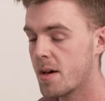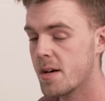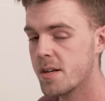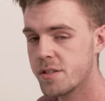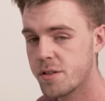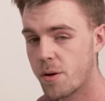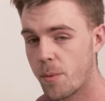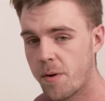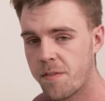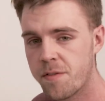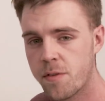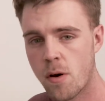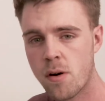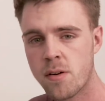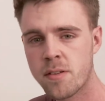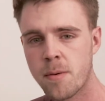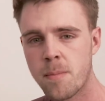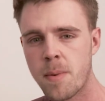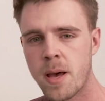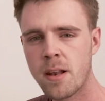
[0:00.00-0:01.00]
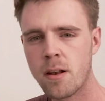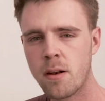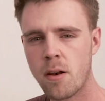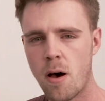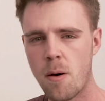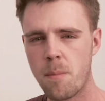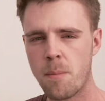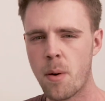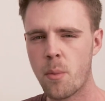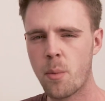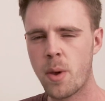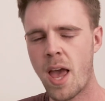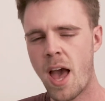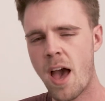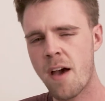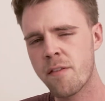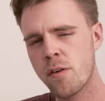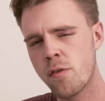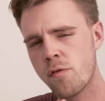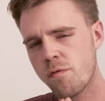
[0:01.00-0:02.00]
So we've talked about a lot, but we
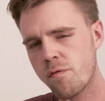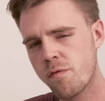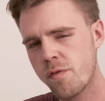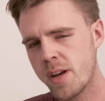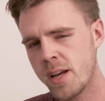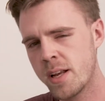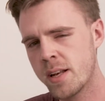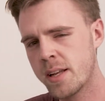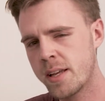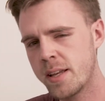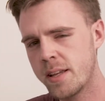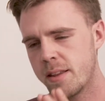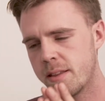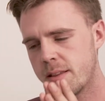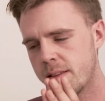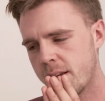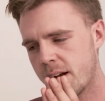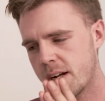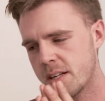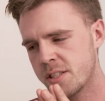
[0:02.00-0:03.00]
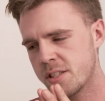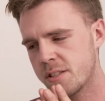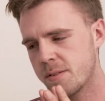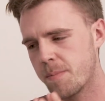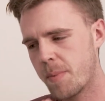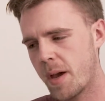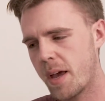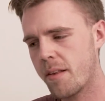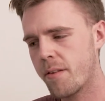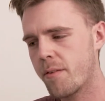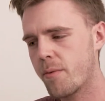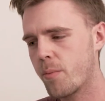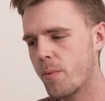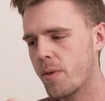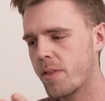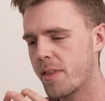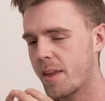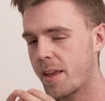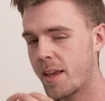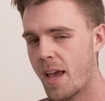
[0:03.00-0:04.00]
haven't really touched base
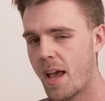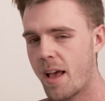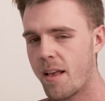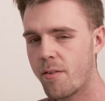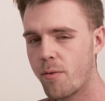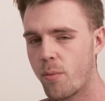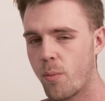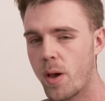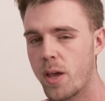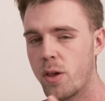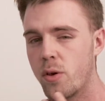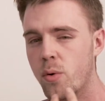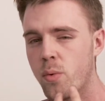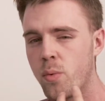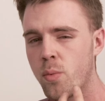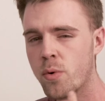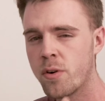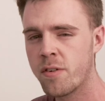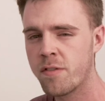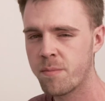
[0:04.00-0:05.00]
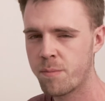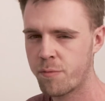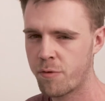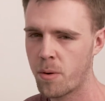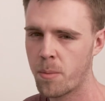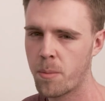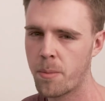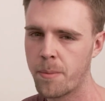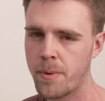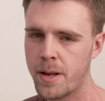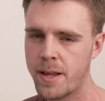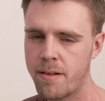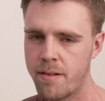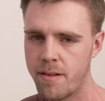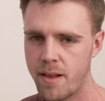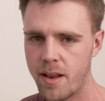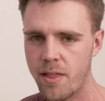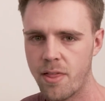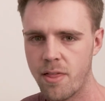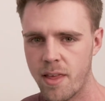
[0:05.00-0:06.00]
with the case where you would have probably
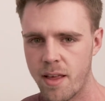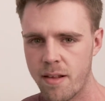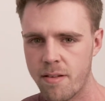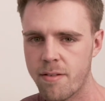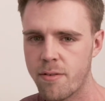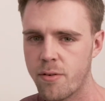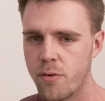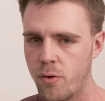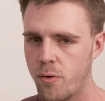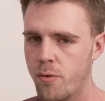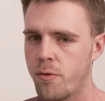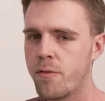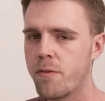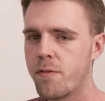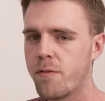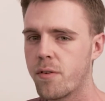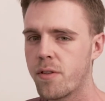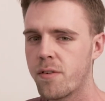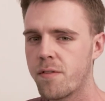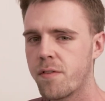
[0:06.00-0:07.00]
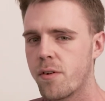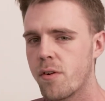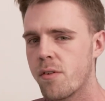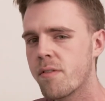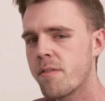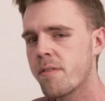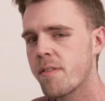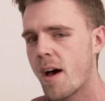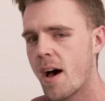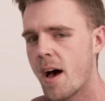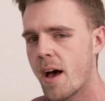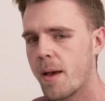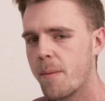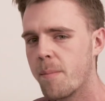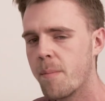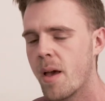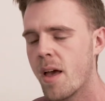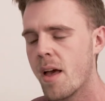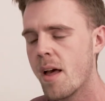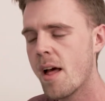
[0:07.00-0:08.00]
seen this used for the first
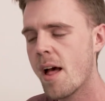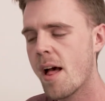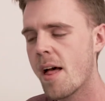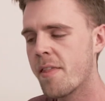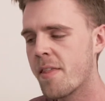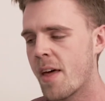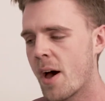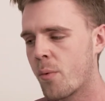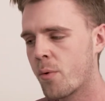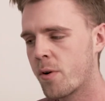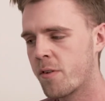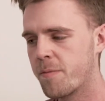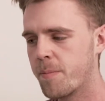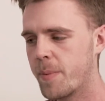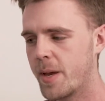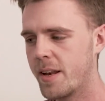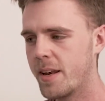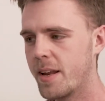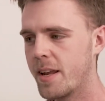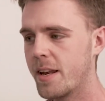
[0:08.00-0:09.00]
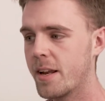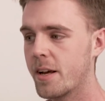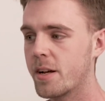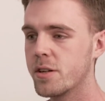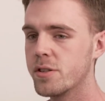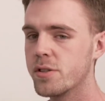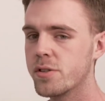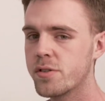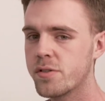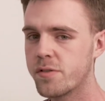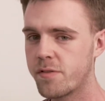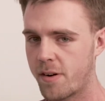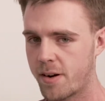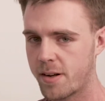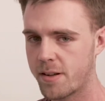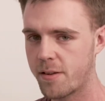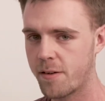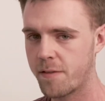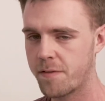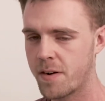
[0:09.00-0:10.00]
time. And that would have been in a
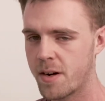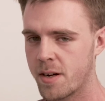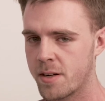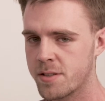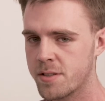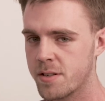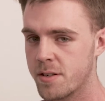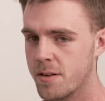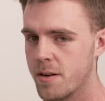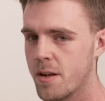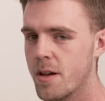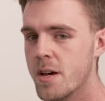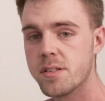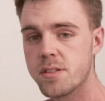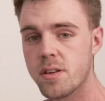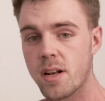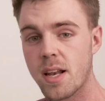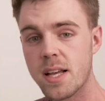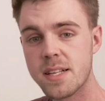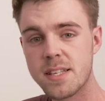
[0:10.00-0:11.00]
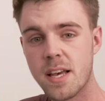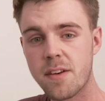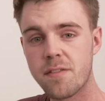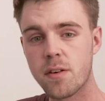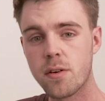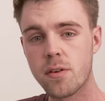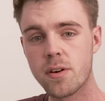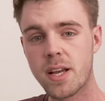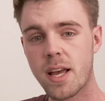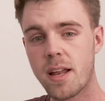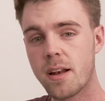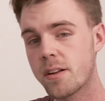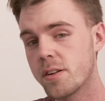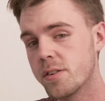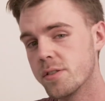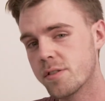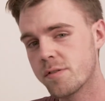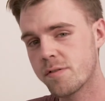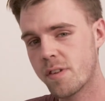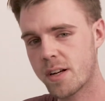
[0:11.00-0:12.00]
constructor function. So let's have a look at
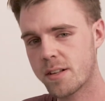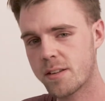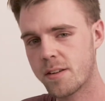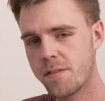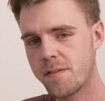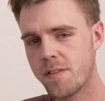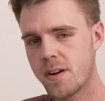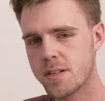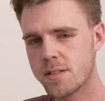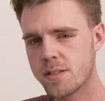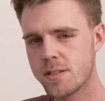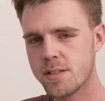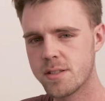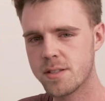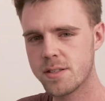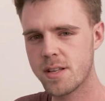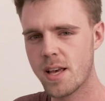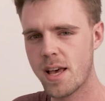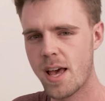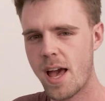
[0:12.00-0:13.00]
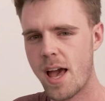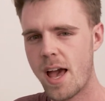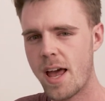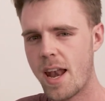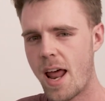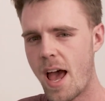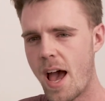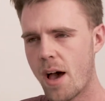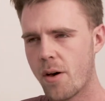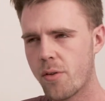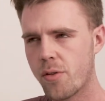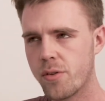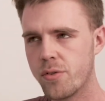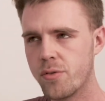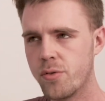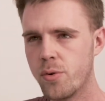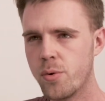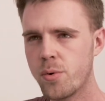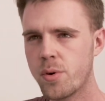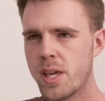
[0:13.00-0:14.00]
constructor functions and how the
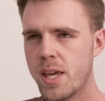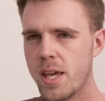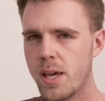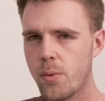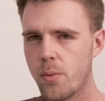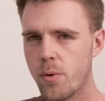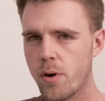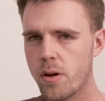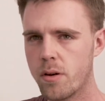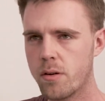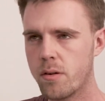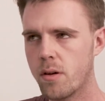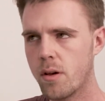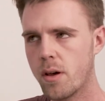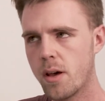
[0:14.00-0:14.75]
new keyword